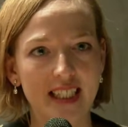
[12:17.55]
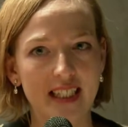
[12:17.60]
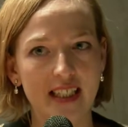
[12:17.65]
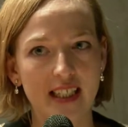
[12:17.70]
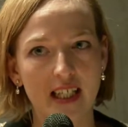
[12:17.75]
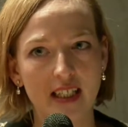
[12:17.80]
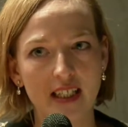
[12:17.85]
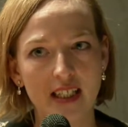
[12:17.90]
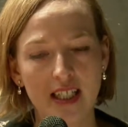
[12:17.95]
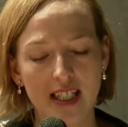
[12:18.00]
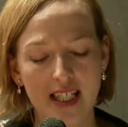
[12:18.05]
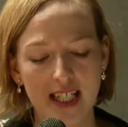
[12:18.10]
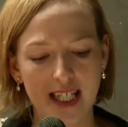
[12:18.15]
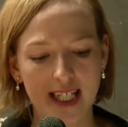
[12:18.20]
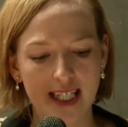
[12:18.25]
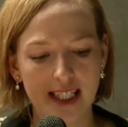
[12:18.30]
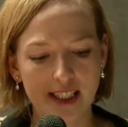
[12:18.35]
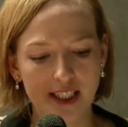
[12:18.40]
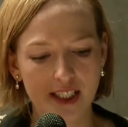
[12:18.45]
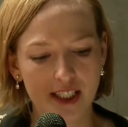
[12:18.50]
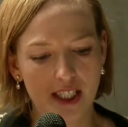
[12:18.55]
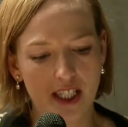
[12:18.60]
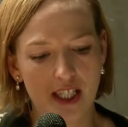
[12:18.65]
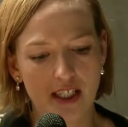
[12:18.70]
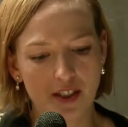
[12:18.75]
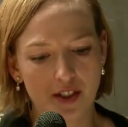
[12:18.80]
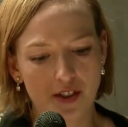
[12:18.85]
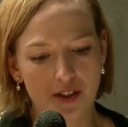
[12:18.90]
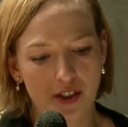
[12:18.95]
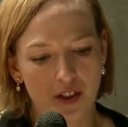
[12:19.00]
in that each
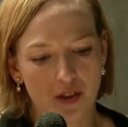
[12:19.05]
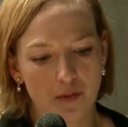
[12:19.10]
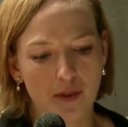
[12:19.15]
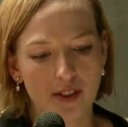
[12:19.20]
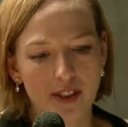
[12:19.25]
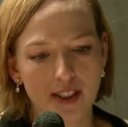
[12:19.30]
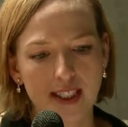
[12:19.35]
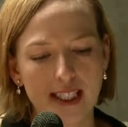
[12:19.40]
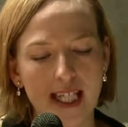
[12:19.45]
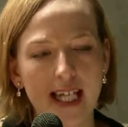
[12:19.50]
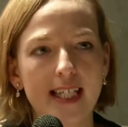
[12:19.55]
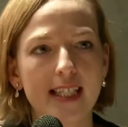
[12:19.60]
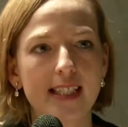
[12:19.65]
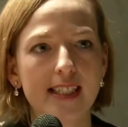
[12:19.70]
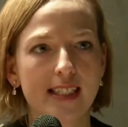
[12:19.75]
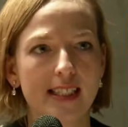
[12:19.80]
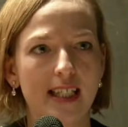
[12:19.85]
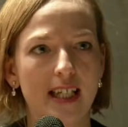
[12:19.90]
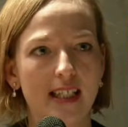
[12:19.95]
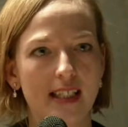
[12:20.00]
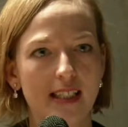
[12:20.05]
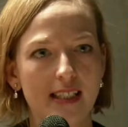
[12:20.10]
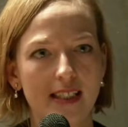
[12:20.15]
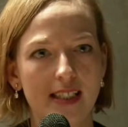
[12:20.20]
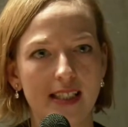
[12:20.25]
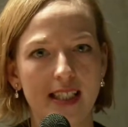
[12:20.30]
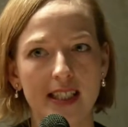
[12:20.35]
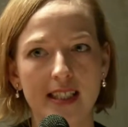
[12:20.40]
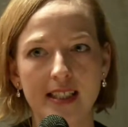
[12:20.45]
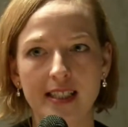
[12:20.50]
country almost takes that and
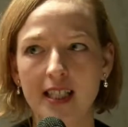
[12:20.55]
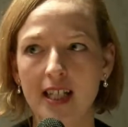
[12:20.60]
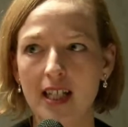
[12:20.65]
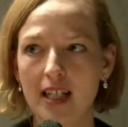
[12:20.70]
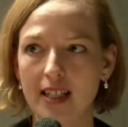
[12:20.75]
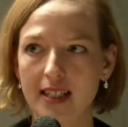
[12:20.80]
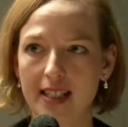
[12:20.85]
says,